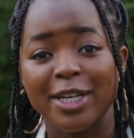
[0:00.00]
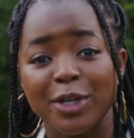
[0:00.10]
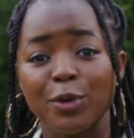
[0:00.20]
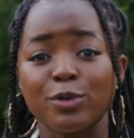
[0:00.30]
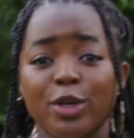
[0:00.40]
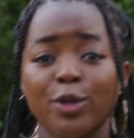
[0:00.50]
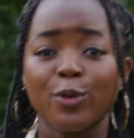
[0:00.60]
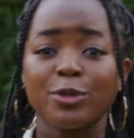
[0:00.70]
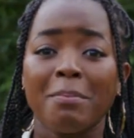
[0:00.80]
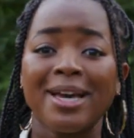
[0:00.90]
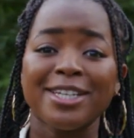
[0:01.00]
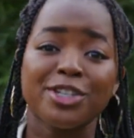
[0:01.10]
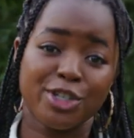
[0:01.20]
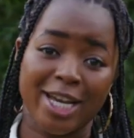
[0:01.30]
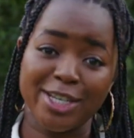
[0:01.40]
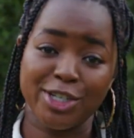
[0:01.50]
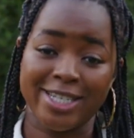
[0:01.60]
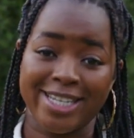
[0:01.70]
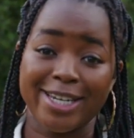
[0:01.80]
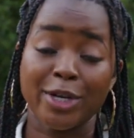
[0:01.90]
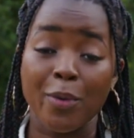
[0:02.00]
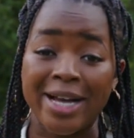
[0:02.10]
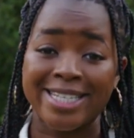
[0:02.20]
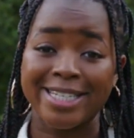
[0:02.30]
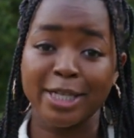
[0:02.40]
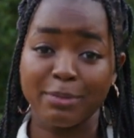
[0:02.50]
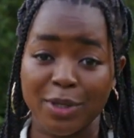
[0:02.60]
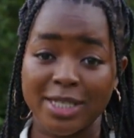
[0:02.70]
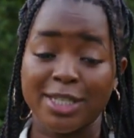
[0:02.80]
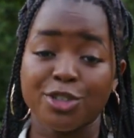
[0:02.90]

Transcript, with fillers: it can also cause major changes in aquatic community